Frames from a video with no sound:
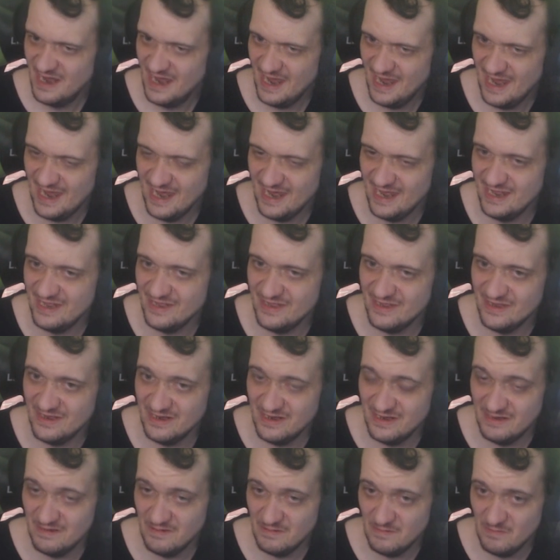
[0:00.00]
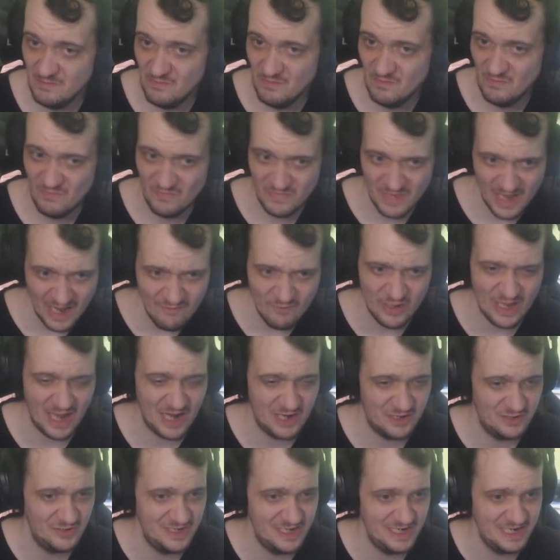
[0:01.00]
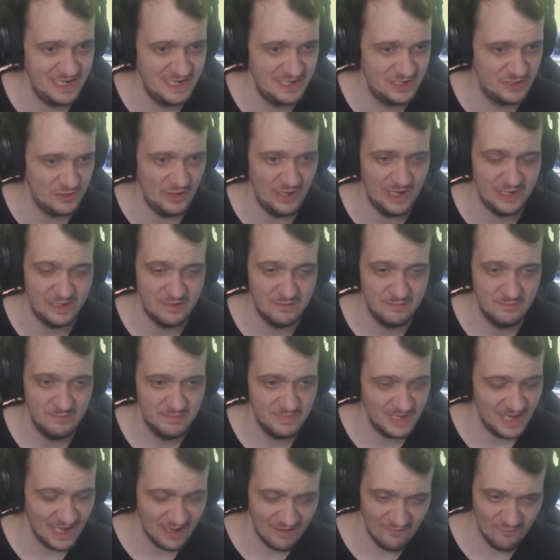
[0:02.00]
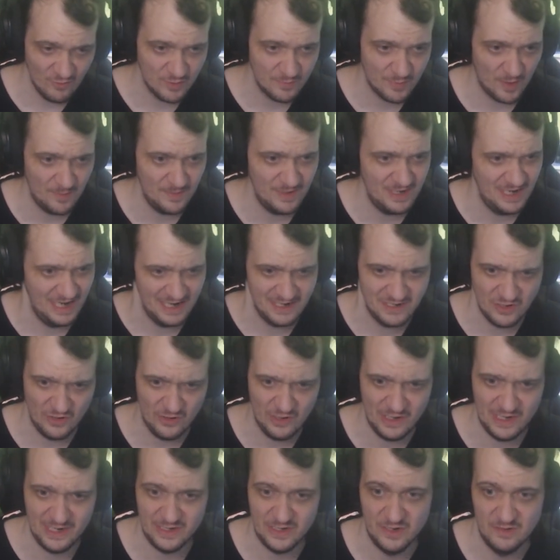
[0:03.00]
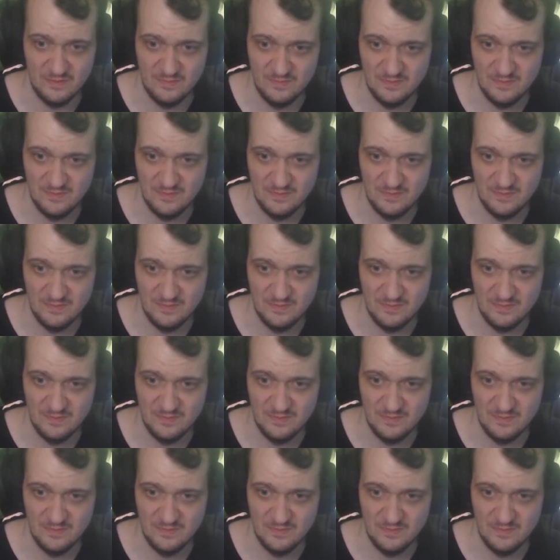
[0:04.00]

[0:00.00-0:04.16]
And they would actually enjoy it. They would probably enjoy it.